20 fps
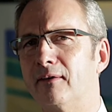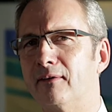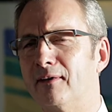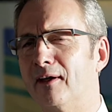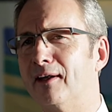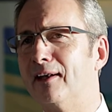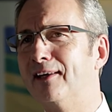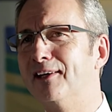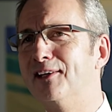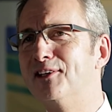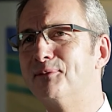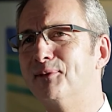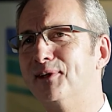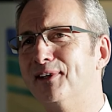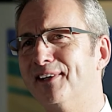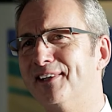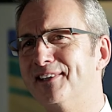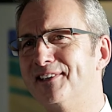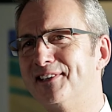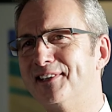That leads me
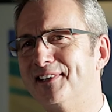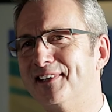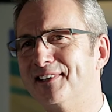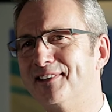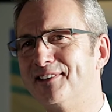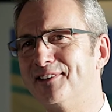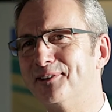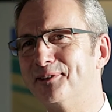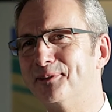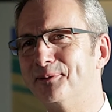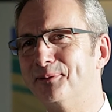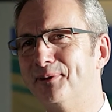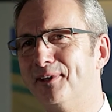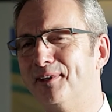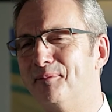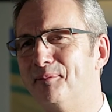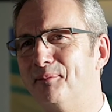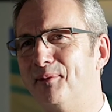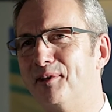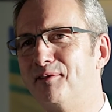nicely
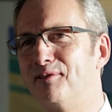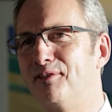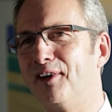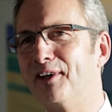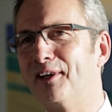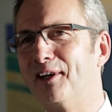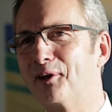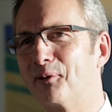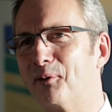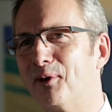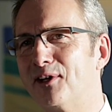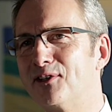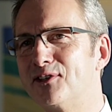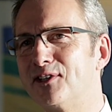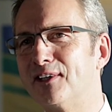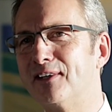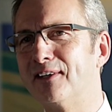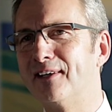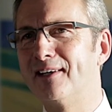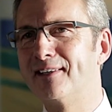into my final
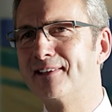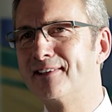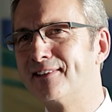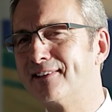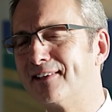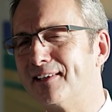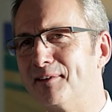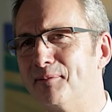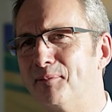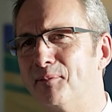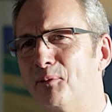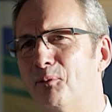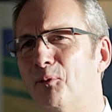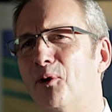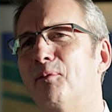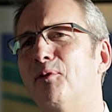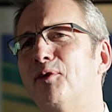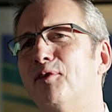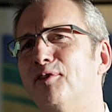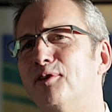question. That's
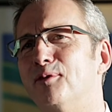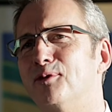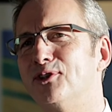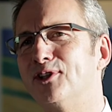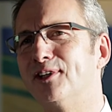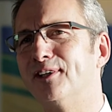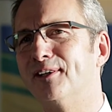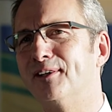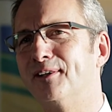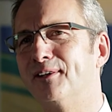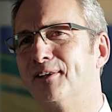what about the future?